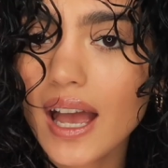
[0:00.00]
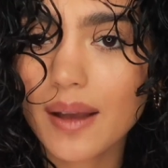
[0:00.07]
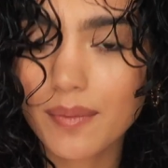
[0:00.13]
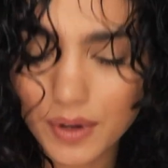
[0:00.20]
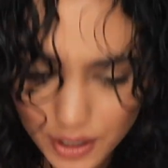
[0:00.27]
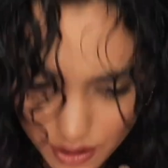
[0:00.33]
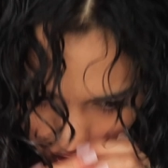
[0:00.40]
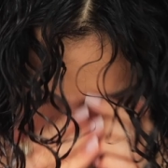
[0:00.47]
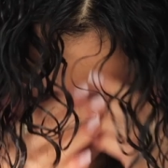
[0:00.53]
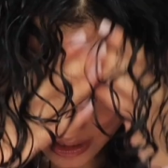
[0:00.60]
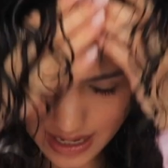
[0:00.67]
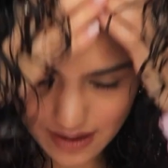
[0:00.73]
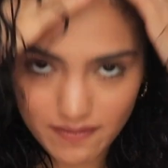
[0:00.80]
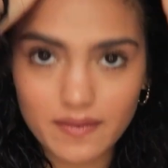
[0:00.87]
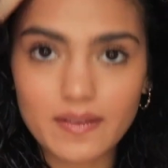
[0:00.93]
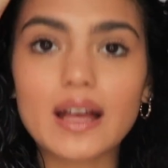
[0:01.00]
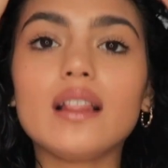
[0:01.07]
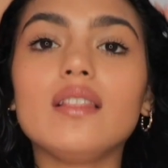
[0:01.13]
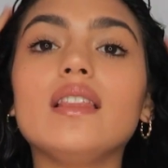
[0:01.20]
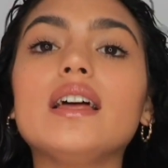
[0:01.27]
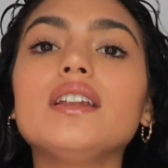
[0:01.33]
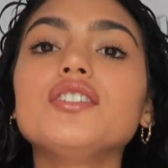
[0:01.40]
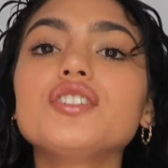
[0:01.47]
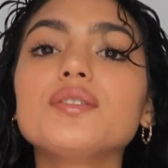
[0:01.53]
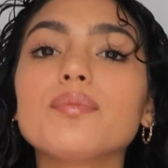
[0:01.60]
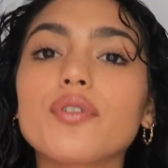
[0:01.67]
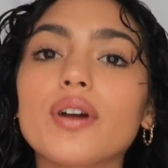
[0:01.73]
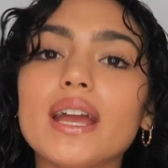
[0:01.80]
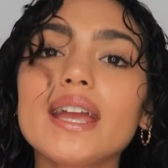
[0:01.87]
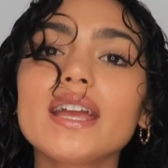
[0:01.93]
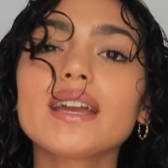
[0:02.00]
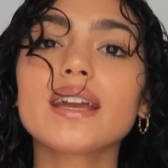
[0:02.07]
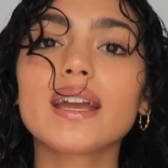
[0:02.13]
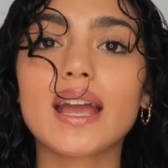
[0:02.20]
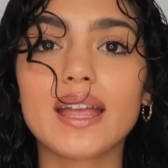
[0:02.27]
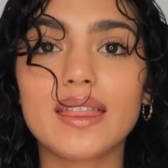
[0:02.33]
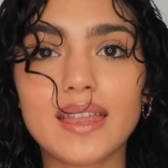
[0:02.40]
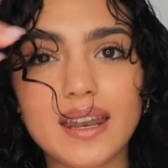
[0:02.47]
I'm gonna go have a lunch break and